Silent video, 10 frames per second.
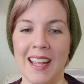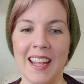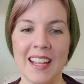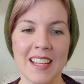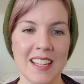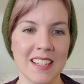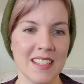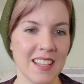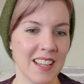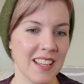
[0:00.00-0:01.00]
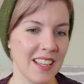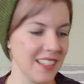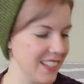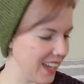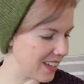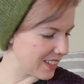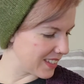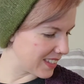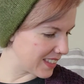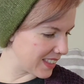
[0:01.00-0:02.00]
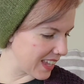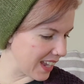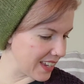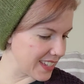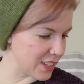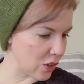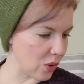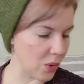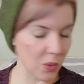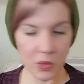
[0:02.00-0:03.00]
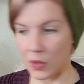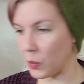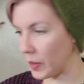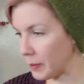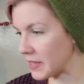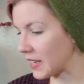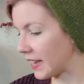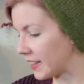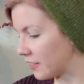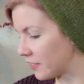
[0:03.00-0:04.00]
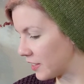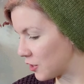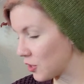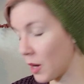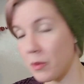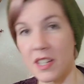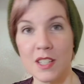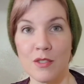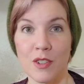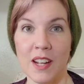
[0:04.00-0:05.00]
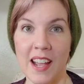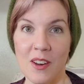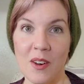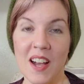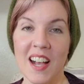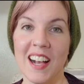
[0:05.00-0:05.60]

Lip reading: And yeah, that is all the whips and the finished objects for now.